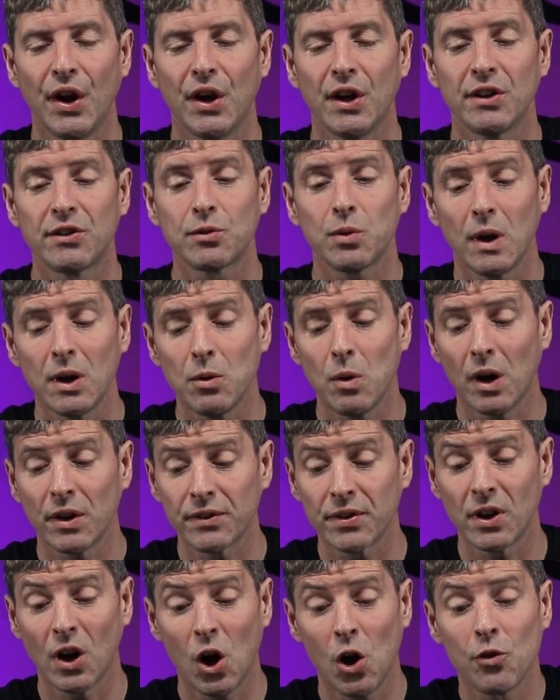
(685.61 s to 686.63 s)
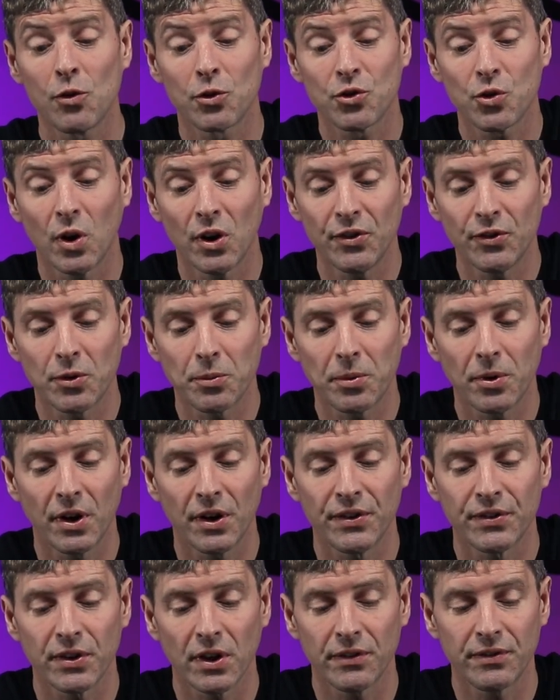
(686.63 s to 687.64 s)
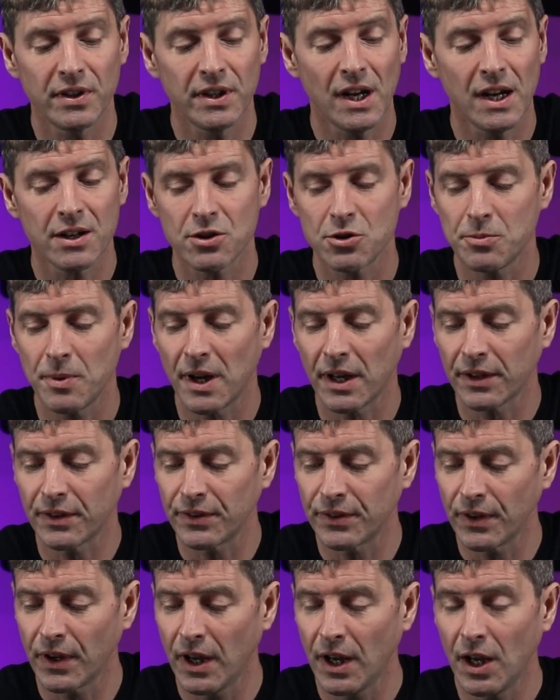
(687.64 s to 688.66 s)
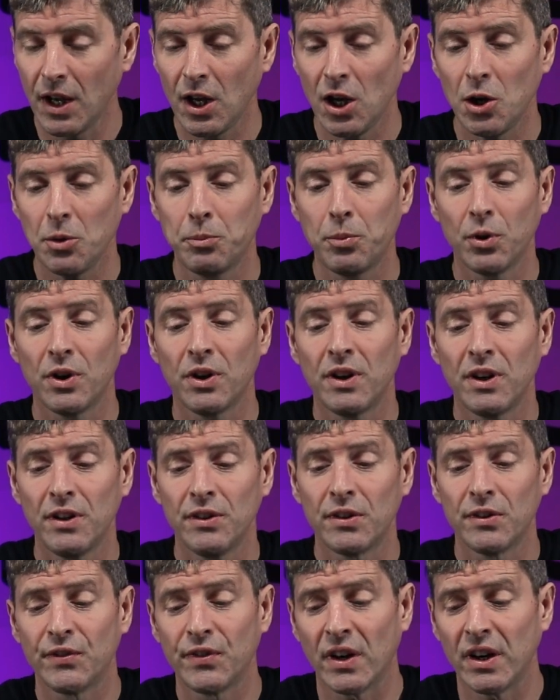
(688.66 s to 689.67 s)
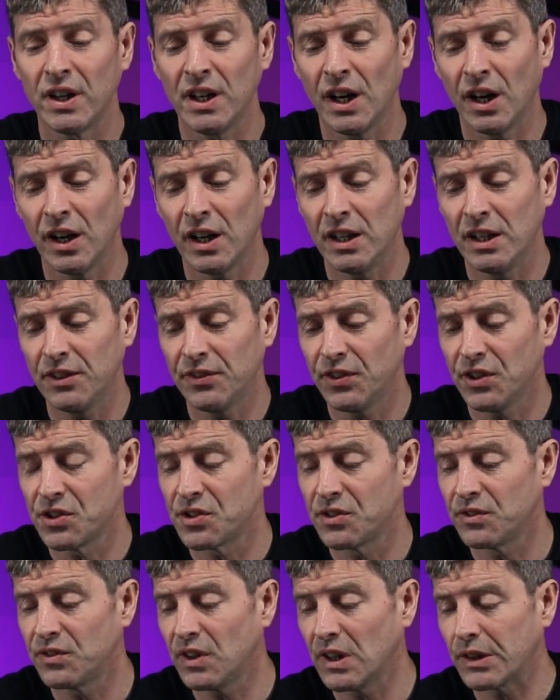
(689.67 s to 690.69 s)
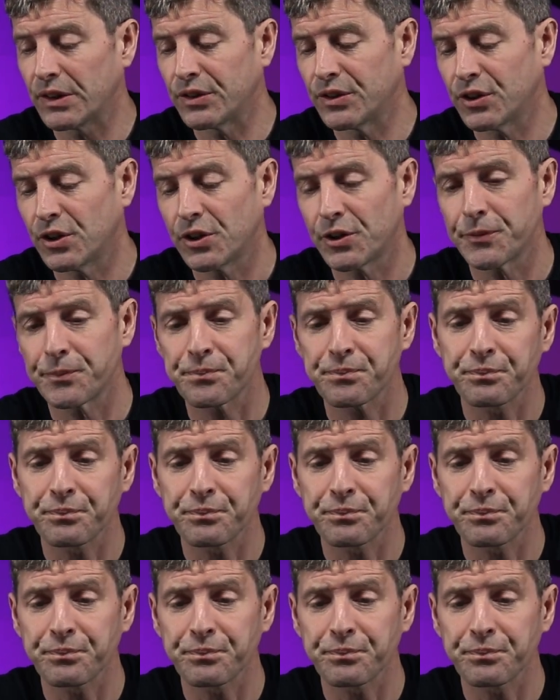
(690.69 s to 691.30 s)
It's 20 watts and over twice the price of the Agromax, but it is a very highly efficient fixture.